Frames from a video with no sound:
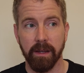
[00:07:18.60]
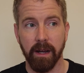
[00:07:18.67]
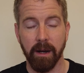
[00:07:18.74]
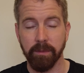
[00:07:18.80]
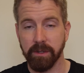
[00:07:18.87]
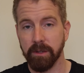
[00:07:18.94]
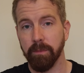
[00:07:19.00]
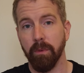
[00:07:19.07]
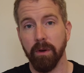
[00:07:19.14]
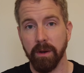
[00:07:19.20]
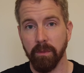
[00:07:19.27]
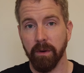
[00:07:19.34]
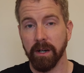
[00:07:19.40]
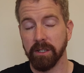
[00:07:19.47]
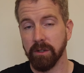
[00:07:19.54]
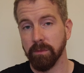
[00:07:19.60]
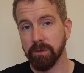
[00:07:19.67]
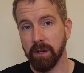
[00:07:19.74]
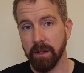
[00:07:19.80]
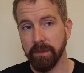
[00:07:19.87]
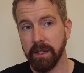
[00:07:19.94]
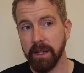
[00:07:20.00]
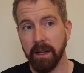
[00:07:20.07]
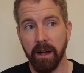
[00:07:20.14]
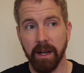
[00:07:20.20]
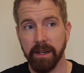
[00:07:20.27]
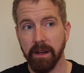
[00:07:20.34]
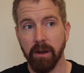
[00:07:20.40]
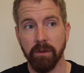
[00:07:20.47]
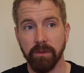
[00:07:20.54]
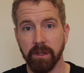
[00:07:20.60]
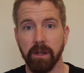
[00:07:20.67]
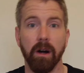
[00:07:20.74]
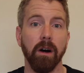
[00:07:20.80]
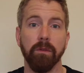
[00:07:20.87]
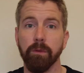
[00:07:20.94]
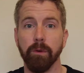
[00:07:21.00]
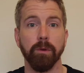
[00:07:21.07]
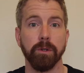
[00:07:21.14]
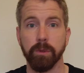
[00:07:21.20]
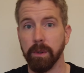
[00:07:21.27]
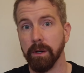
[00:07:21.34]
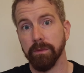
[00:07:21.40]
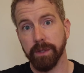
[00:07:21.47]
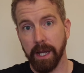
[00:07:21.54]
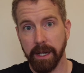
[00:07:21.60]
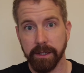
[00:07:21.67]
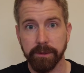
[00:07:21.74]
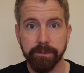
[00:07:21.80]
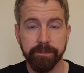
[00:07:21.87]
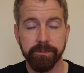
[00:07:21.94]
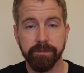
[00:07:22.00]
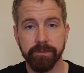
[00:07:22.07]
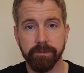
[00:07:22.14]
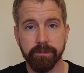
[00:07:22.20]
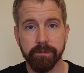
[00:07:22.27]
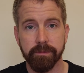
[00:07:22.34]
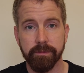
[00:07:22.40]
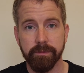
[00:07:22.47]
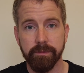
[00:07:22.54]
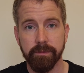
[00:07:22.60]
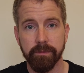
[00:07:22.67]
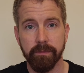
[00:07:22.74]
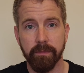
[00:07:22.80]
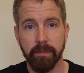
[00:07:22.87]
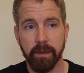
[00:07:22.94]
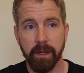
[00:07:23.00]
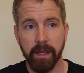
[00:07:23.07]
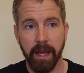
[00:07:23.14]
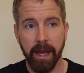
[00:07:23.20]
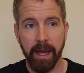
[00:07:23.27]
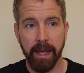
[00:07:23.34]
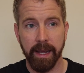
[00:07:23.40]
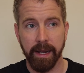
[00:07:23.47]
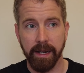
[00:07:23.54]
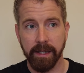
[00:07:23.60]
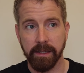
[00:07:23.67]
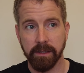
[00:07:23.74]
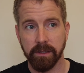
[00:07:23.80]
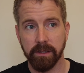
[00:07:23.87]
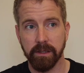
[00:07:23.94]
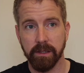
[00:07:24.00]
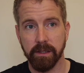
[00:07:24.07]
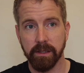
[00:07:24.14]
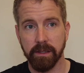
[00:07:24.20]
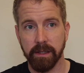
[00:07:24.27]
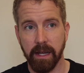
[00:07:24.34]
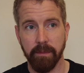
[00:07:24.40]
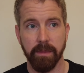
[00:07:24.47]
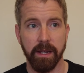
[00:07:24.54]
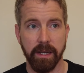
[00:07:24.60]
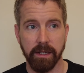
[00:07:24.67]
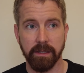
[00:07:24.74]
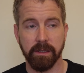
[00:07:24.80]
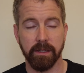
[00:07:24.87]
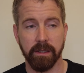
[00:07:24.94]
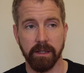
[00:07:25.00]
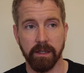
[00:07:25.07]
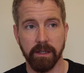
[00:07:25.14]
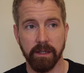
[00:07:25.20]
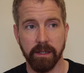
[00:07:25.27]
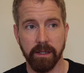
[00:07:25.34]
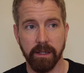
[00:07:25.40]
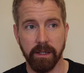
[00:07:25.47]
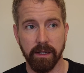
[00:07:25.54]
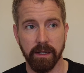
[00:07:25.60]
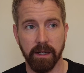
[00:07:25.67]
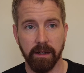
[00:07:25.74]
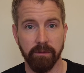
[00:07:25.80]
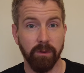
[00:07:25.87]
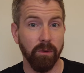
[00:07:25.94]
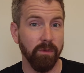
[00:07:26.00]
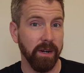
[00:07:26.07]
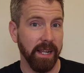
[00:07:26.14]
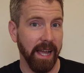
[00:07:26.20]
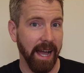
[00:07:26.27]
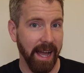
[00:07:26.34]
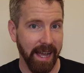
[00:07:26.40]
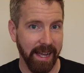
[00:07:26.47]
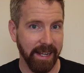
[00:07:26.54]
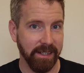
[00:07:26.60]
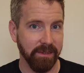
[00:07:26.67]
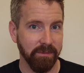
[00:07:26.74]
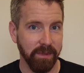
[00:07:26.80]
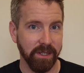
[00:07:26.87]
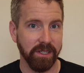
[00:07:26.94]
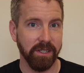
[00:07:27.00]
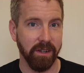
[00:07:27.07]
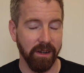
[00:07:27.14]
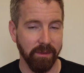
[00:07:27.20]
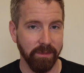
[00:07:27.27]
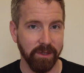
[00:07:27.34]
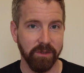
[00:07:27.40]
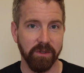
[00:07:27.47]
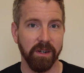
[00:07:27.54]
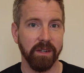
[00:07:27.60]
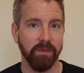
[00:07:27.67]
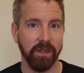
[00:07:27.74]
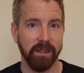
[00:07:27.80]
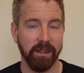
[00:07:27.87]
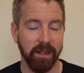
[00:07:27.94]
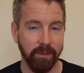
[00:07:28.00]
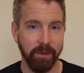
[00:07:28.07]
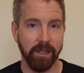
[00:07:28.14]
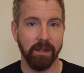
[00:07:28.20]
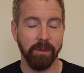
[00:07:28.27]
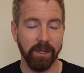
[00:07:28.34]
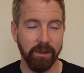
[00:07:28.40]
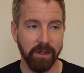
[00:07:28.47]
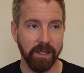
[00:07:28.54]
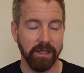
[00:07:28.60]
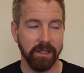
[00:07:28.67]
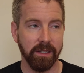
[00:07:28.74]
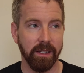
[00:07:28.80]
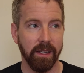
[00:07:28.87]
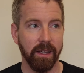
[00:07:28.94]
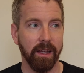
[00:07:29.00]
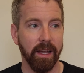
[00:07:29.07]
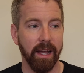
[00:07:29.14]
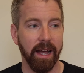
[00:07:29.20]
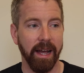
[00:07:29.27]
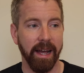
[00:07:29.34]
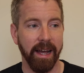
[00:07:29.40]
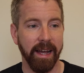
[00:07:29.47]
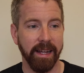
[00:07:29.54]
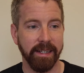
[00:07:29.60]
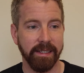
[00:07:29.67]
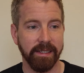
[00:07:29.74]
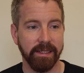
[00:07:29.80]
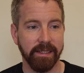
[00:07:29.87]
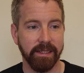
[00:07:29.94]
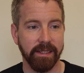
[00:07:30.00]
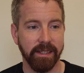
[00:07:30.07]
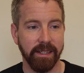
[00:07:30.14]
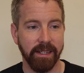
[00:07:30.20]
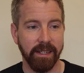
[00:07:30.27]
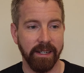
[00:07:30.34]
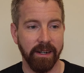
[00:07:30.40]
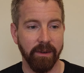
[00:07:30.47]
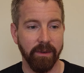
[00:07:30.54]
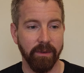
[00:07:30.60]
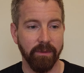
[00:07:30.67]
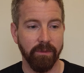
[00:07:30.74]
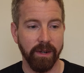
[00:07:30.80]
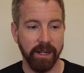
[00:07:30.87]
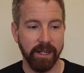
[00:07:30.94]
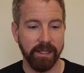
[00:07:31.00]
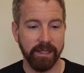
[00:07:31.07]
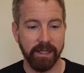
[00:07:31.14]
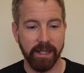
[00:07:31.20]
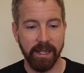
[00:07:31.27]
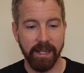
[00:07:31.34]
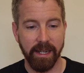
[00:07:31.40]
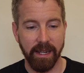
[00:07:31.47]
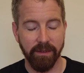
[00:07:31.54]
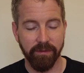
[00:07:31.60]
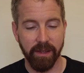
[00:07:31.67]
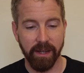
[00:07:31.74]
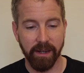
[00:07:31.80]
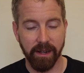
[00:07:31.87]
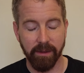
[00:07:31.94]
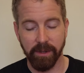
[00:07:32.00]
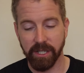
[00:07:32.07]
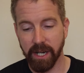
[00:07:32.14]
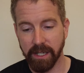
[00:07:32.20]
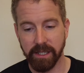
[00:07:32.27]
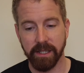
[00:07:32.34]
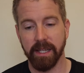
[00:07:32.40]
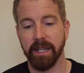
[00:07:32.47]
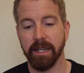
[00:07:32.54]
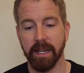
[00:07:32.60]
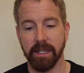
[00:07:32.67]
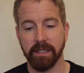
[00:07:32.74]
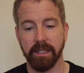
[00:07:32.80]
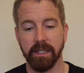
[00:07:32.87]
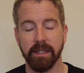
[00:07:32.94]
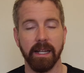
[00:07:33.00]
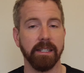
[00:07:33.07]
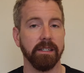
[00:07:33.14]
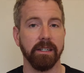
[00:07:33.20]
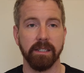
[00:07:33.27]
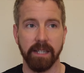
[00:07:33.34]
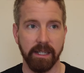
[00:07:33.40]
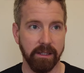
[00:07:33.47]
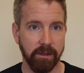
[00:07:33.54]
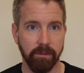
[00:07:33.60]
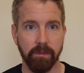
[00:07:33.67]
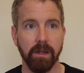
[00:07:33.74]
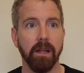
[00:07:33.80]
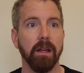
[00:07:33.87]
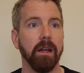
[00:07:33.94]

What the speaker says: up to the point where I stopped driving it, I owned the car for 12 days. And that means that I've not really had much time to drive it, I'm going to be honest. And, realistically, if they're going to be changing the head gasket, that's going to take them